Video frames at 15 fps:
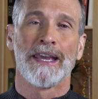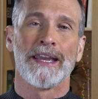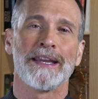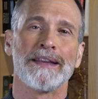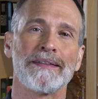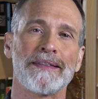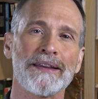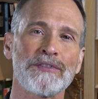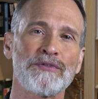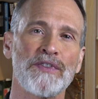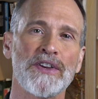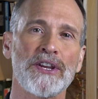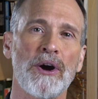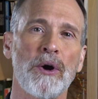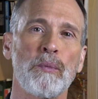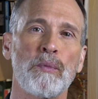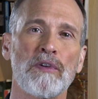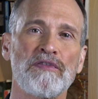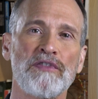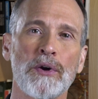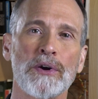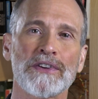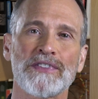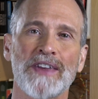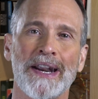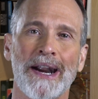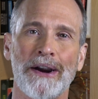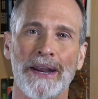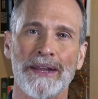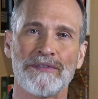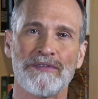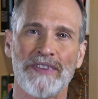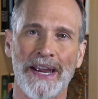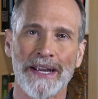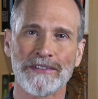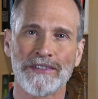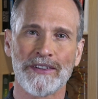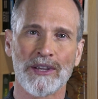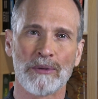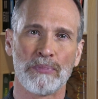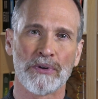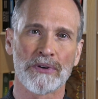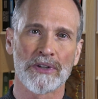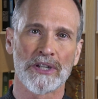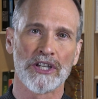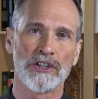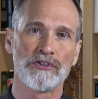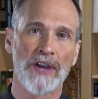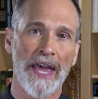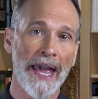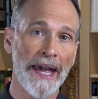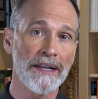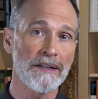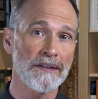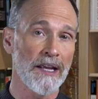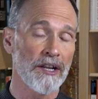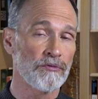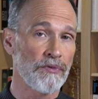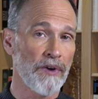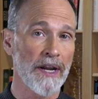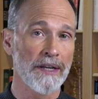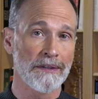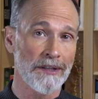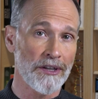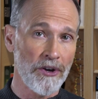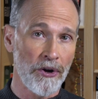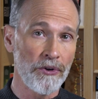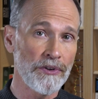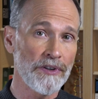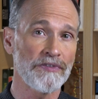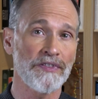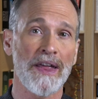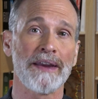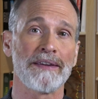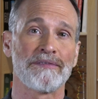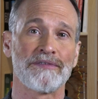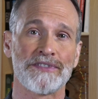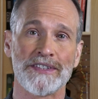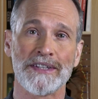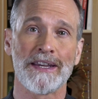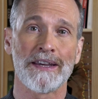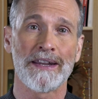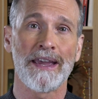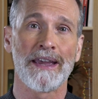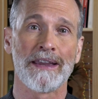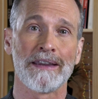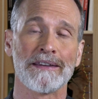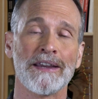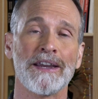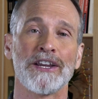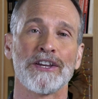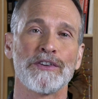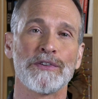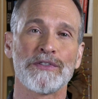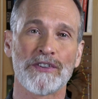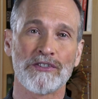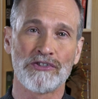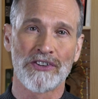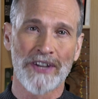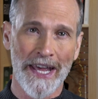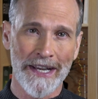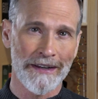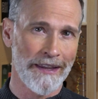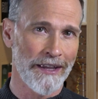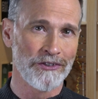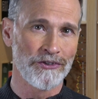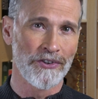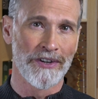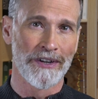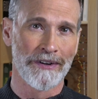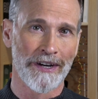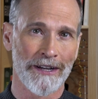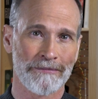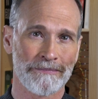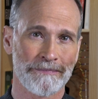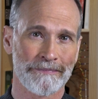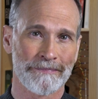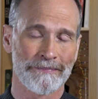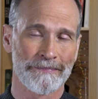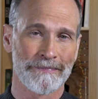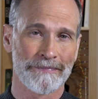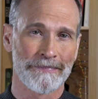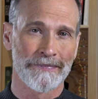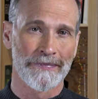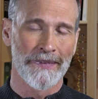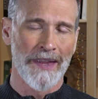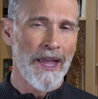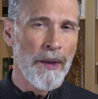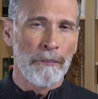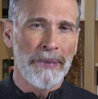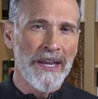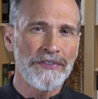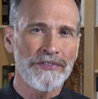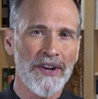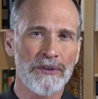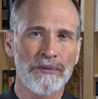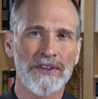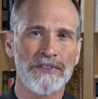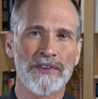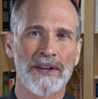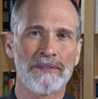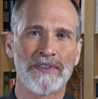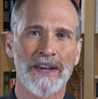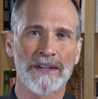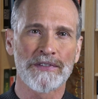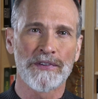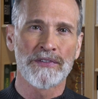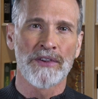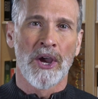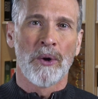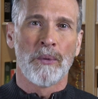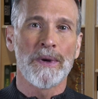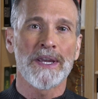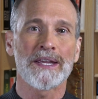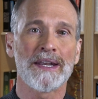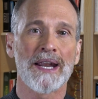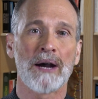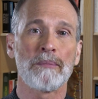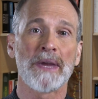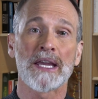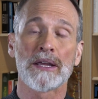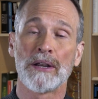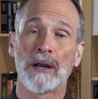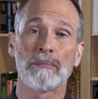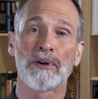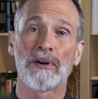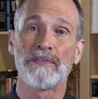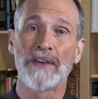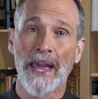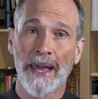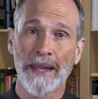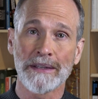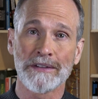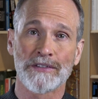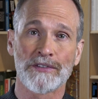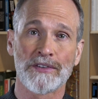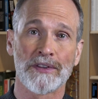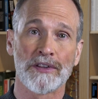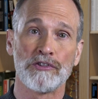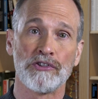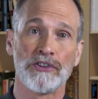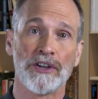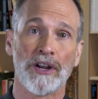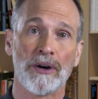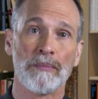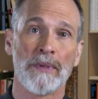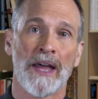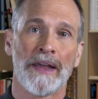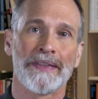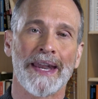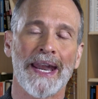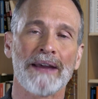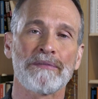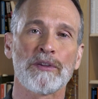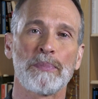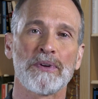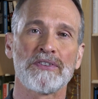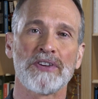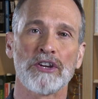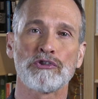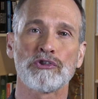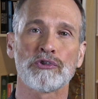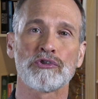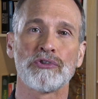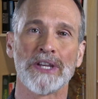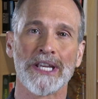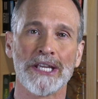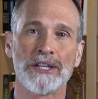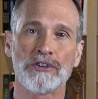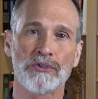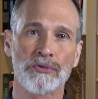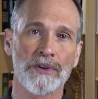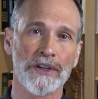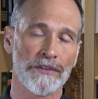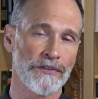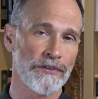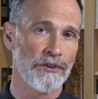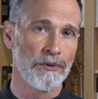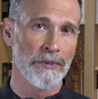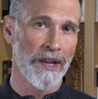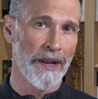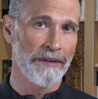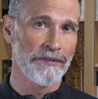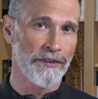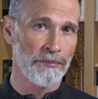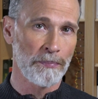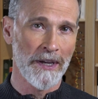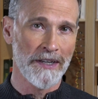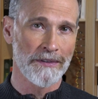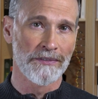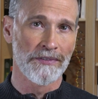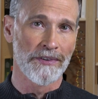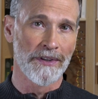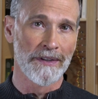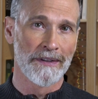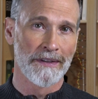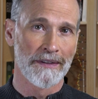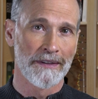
In this video, we'll focus on our advancing ability to edit and write the code of life, DNA, using genetic engineering. Based on recent advances, we can now make a number of edits to the genome that have the potential to increase human life expectancy.